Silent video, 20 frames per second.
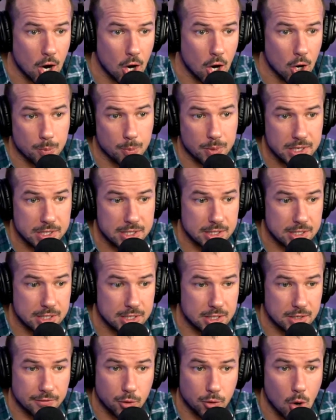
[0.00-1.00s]
our
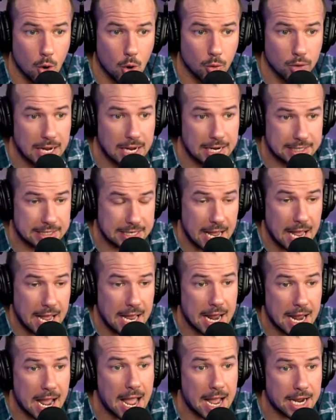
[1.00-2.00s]
businesses have grown like
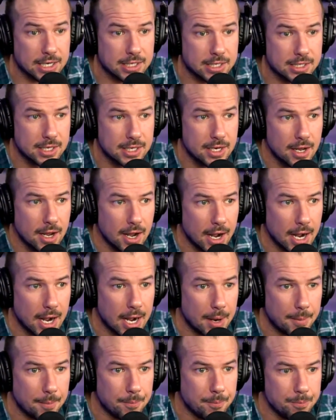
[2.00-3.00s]
10x
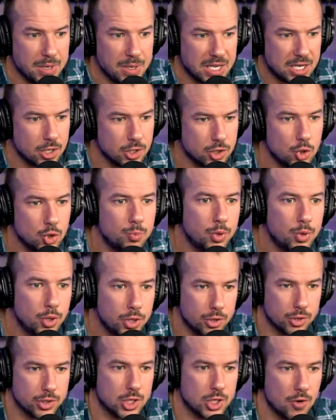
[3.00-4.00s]
um, because you
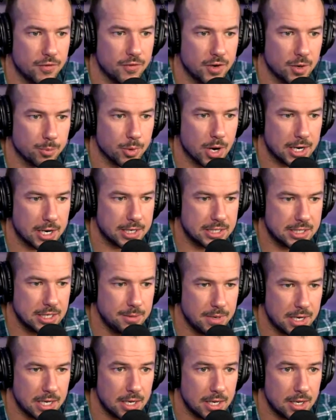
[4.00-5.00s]
put yourself into
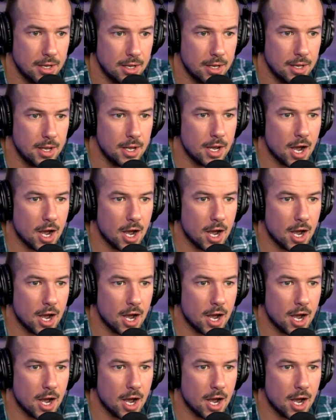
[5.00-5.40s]
proximity